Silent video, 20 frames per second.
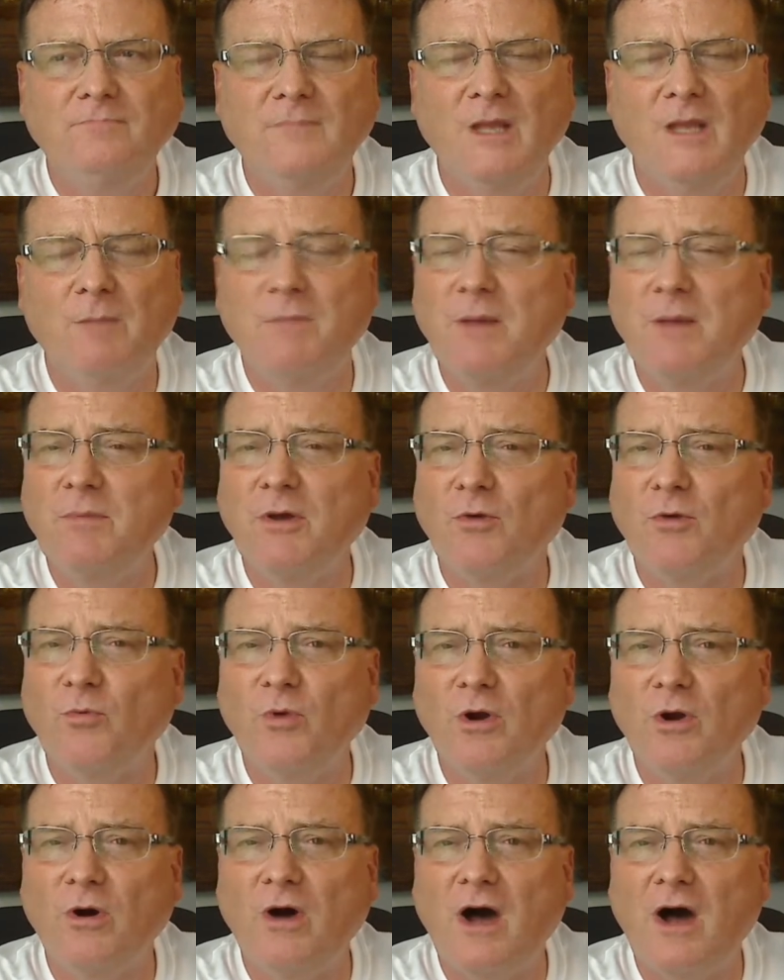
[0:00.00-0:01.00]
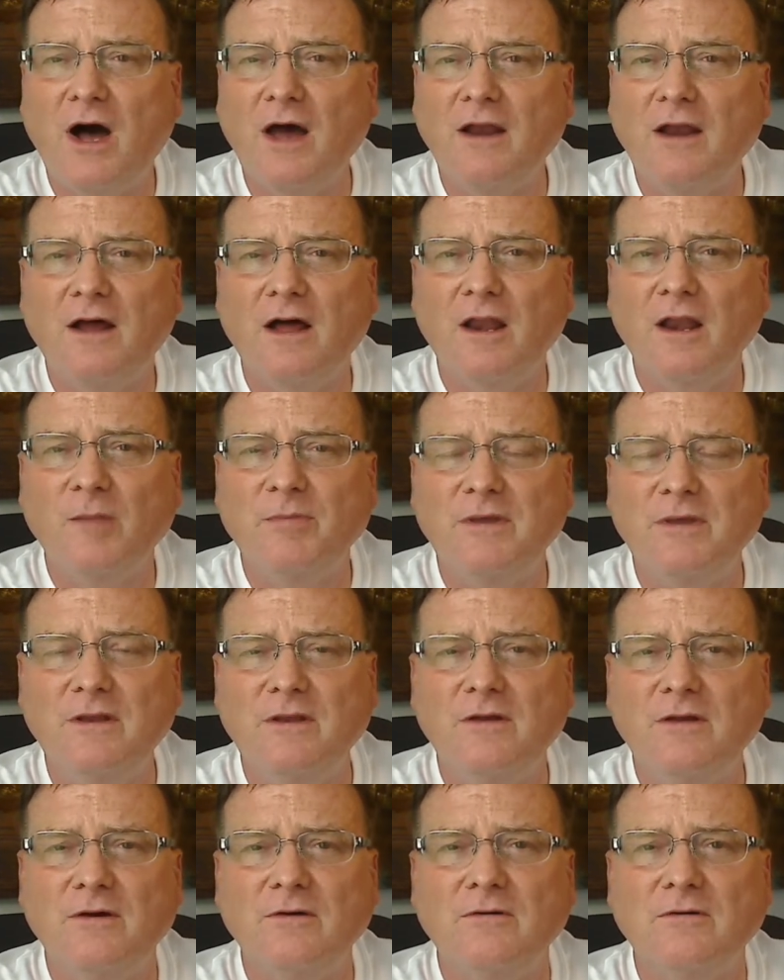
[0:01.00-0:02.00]
maybe a real hot
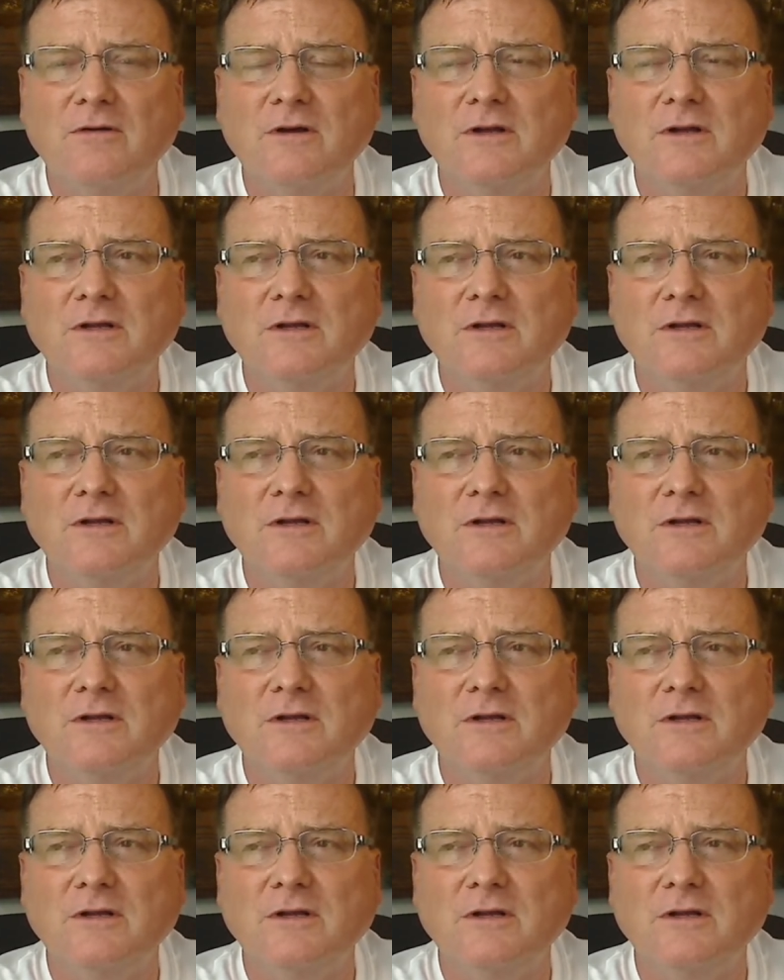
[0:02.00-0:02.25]
jalapeno,